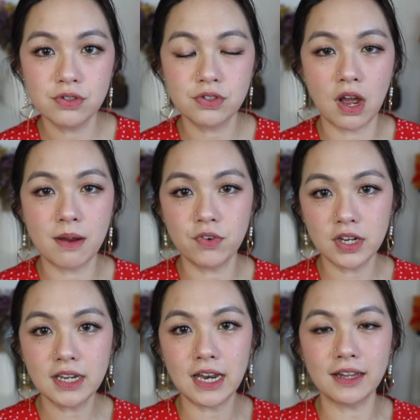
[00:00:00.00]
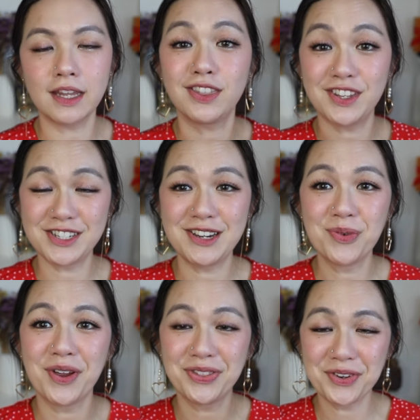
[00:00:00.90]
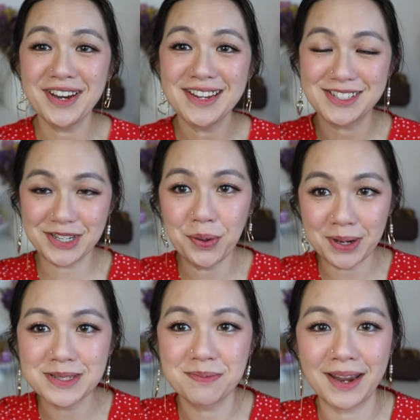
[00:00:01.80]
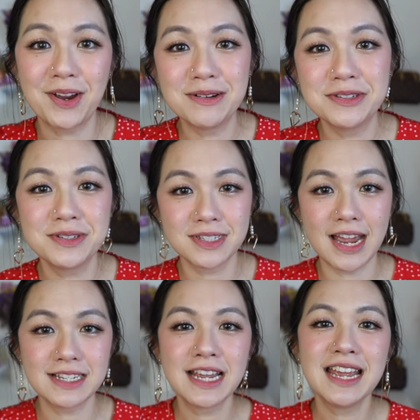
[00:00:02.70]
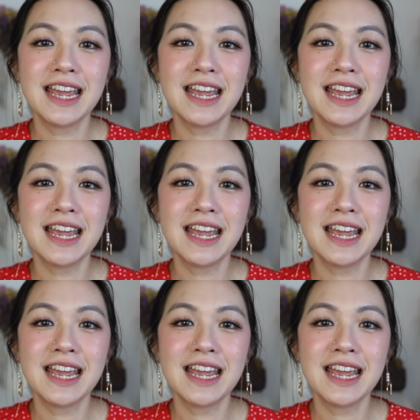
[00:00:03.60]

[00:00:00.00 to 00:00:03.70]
So I'm really glad that 13.3 is still my go-to size,